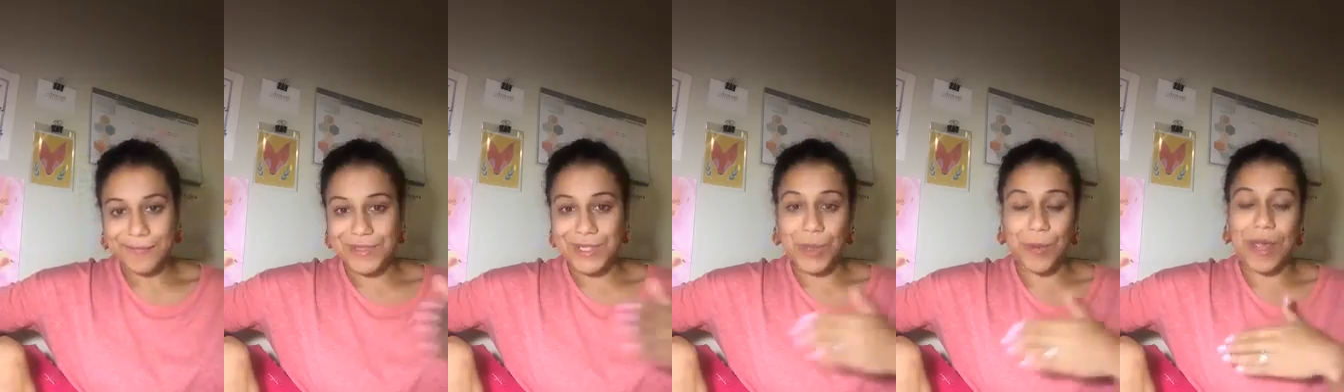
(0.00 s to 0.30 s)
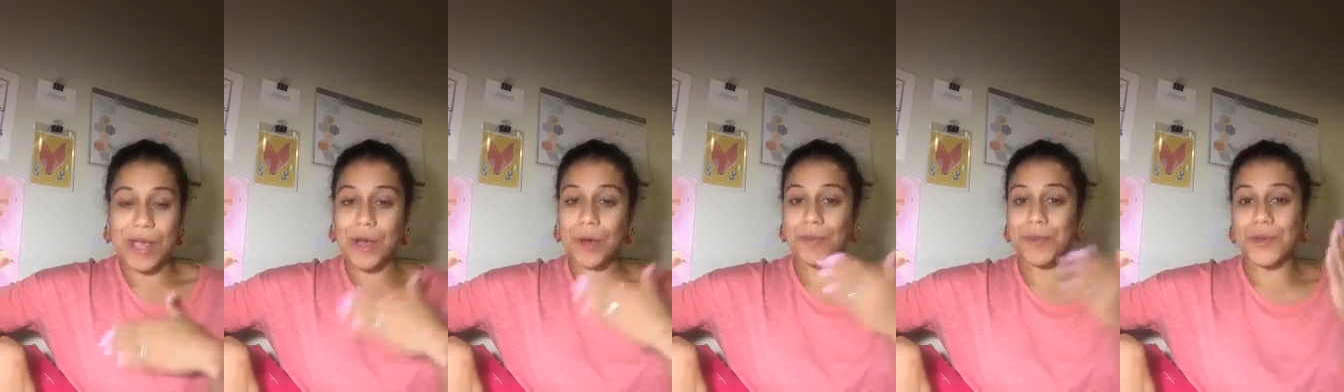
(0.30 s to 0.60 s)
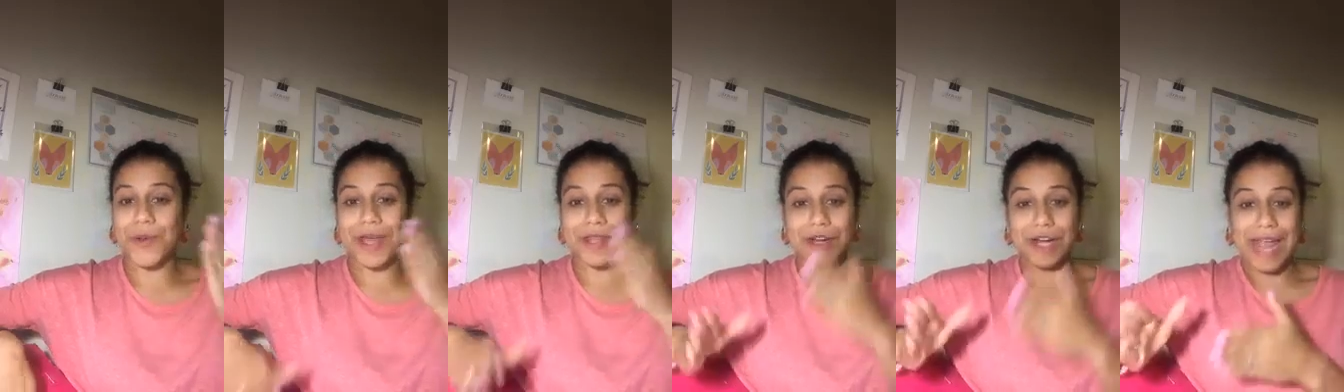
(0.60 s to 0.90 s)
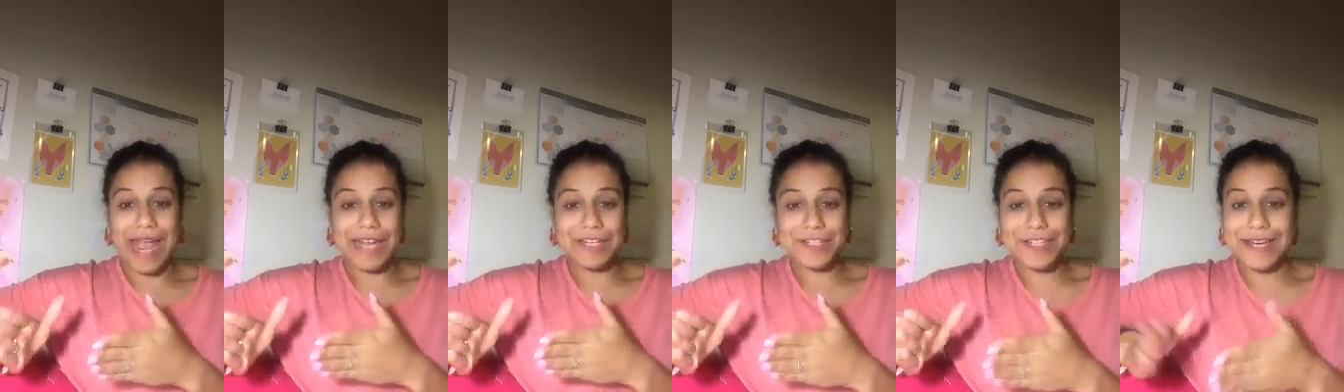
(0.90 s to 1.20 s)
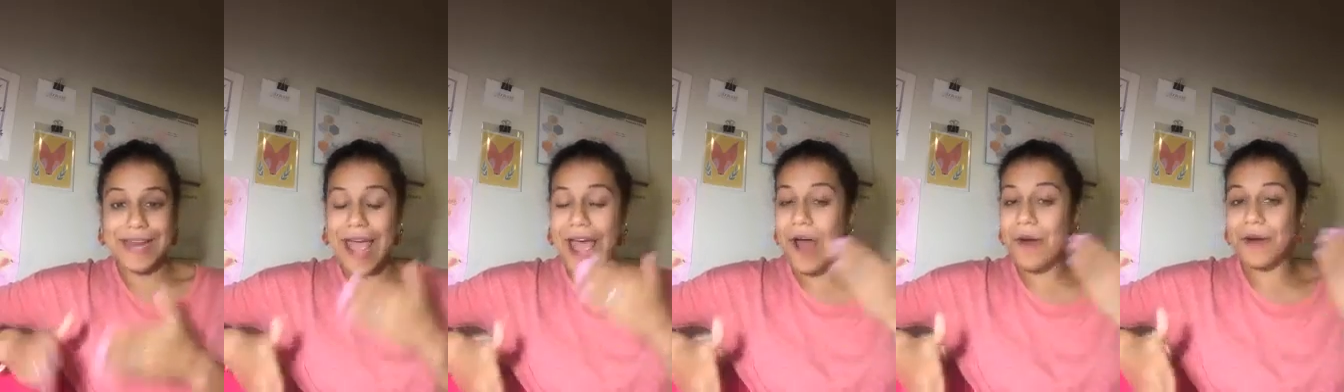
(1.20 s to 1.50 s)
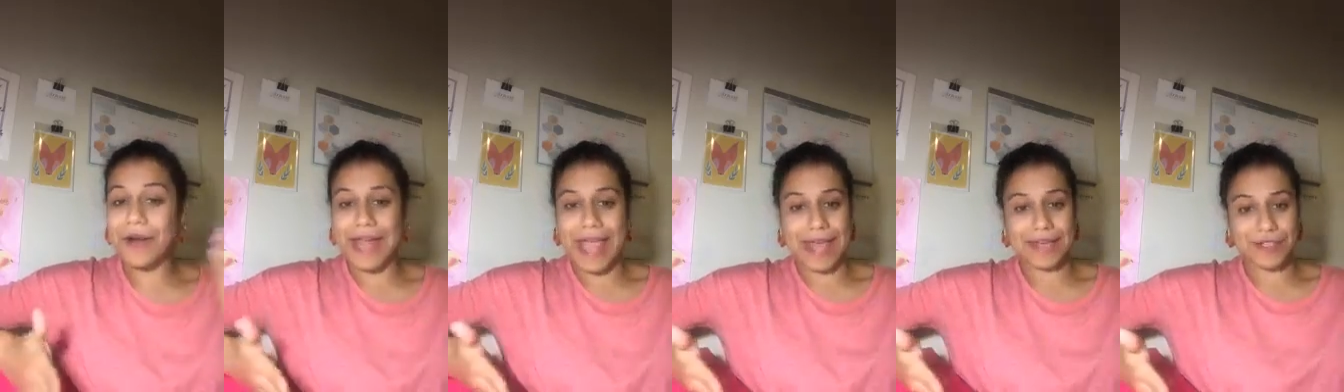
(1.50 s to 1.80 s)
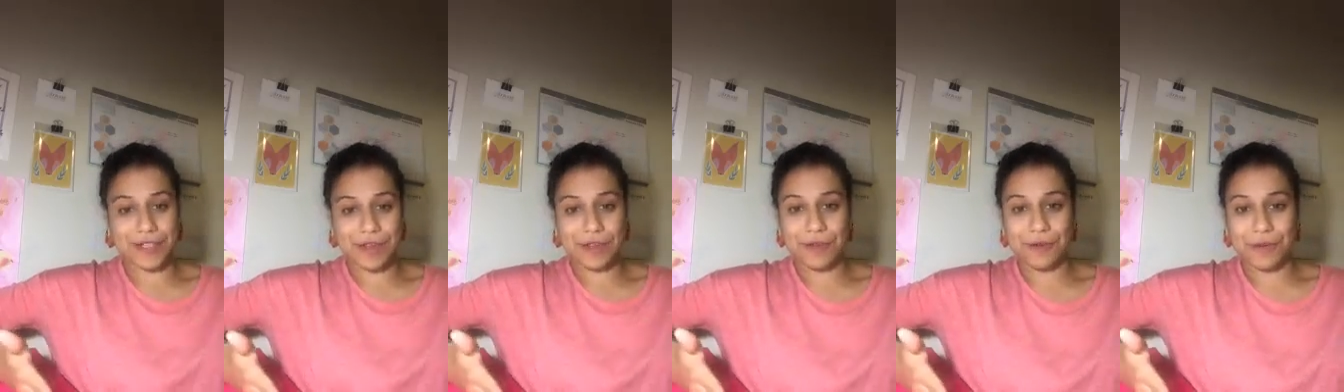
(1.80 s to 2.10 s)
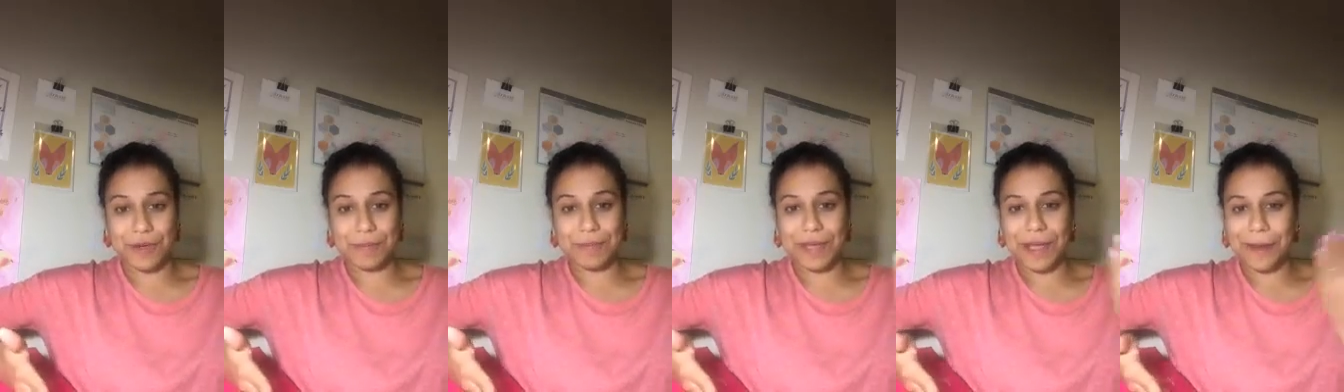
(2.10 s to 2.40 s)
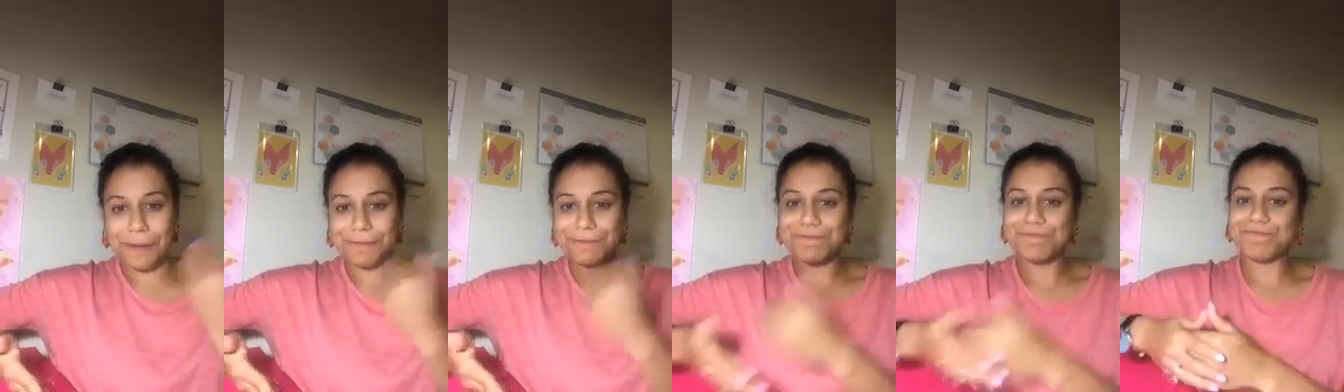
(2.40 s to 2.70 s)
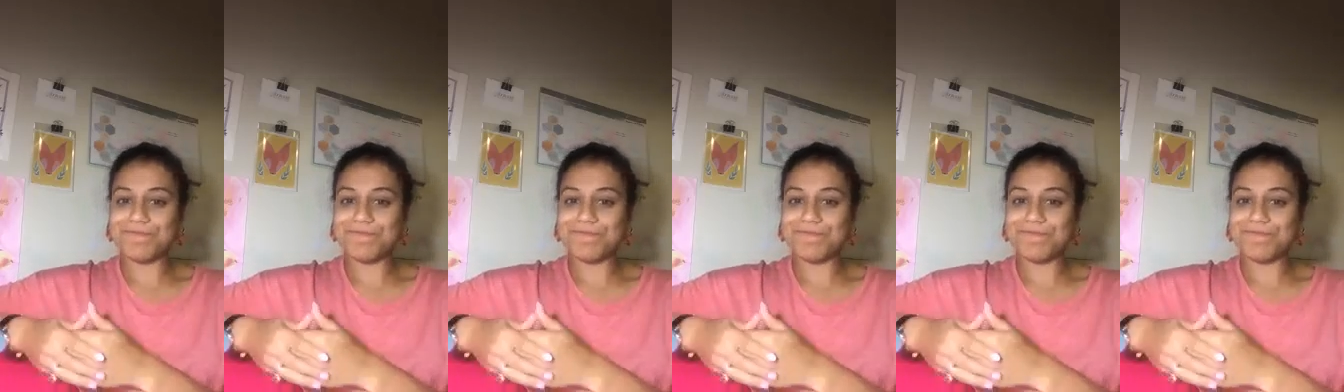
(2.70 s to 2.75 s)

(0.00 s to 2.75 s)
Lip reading: So I hope you either catch it now or catch it on the replay.